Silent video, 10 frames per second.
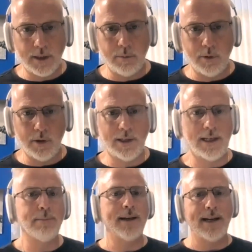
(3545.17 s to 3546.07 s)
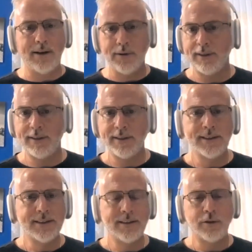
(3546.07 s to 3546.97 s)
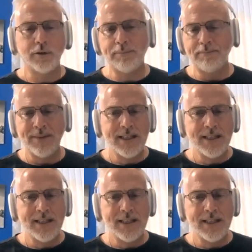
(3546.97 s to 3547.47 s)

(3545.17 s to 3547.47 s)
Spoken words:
in the community. But now they're